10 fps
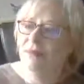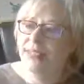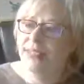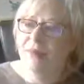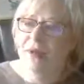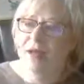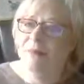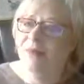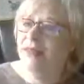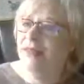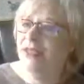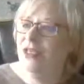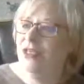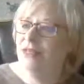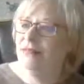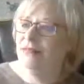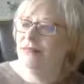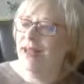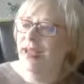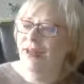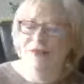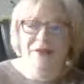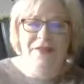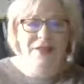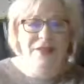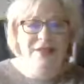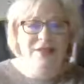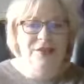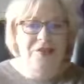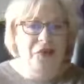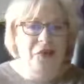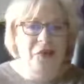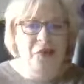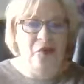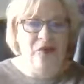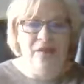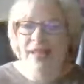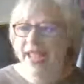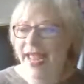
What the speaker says: teapot because I don't know, they just look so cool,